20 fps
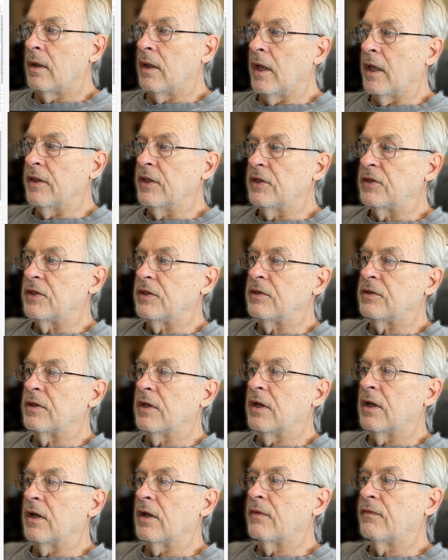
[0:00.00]
And this is
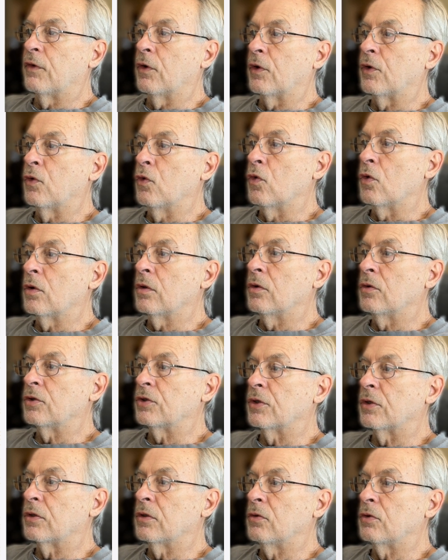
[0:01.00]
very cool.
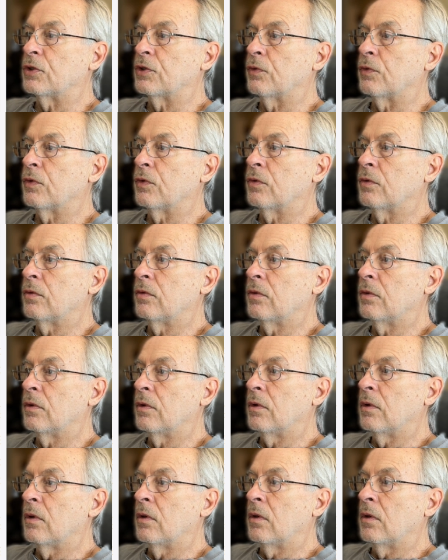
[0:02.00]
Clojure will
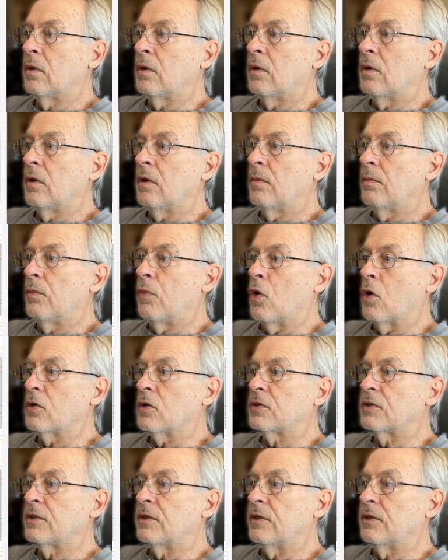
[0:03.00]

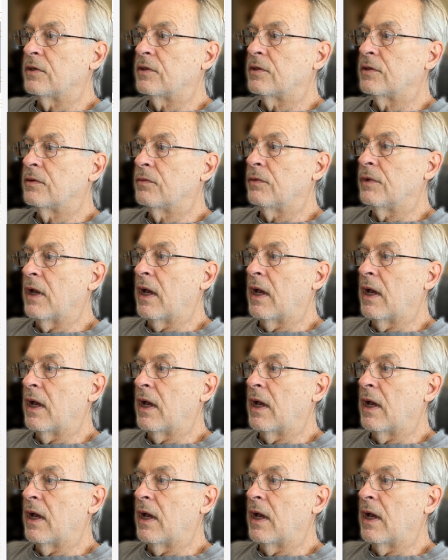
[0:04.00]
parse this.